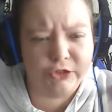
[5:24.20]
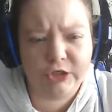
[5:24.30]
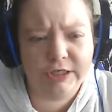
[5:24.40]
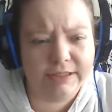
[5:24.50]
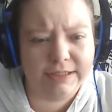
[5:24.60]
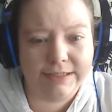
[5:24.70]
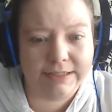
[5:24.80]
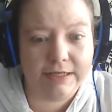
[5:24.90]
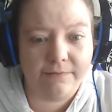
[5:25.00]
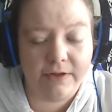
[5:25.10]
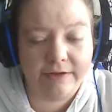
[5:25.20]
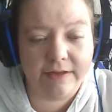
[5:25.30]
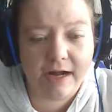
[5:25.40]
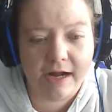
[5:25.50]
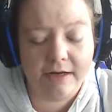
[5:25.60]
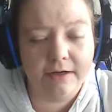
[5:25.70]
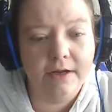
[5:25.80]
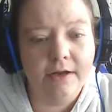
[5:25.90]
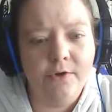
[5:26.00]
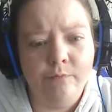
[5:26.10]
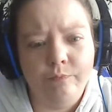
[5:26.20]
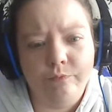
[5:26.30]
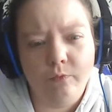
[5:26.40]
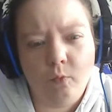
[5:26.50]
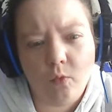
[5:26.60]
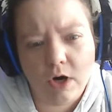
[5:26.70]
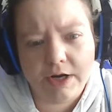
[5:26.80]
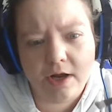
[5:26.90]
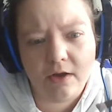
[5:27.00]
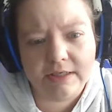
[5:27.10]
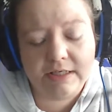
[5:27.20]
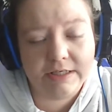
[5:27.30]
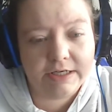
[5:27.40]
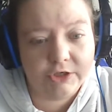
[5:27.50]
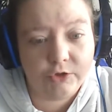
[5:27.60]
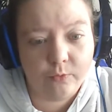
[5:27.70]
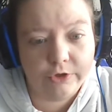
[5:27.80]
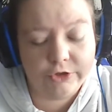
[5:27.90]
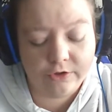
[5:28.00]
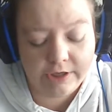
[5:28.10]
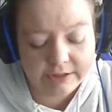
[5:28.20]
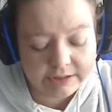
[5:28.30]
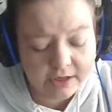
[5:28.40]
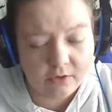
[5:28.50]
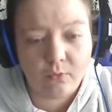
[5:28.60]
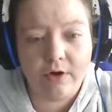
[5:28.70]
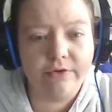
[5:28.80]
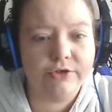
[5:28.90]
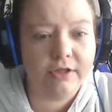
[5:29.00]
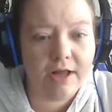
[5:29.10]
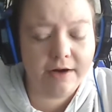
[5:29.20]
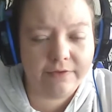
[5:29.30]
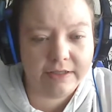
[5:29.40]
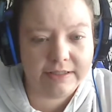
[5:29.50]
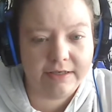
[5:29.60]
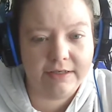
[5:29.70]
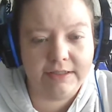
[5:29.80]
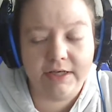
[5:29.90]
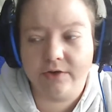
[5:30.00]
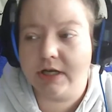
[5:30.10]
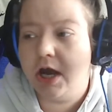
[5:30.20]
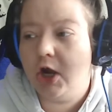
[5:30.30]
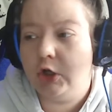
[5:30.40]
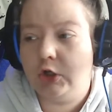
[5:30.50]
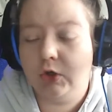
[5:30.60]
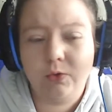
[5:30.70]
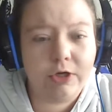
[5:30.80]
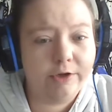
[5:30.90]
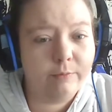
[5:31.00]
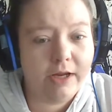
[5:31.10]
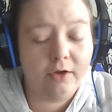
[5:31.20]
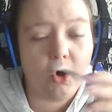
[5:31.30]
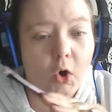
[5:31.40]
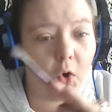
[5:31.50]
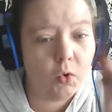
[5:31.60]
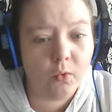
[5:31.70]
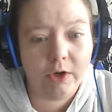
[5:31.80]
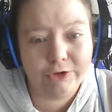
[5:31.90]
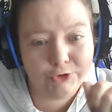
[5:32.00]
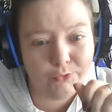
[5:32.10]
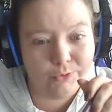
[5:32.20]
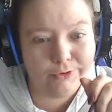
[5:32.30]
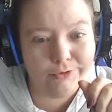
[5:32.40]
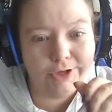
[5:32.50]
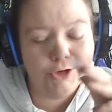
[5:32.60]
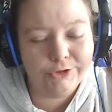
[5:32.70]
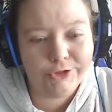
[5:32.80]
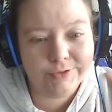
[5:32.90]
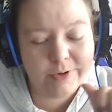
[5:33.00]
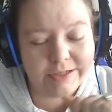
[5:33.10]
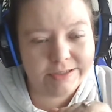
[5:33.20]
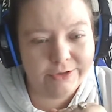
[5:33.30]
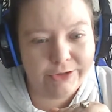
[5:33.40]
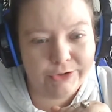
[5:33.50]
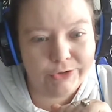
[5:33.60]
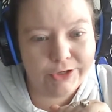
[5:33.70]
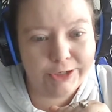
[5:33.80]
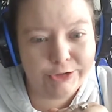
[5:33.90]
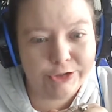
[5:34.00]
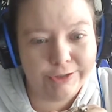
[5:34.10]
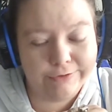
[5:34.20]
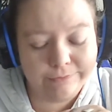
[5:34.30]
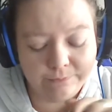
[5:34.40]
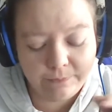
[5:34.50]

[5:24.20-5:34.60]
cheeses and stuff like that, what else does kitchen witchery entail? Well, there's a lot of things that it entails. You can make a whole ritual just basically in your kitchen.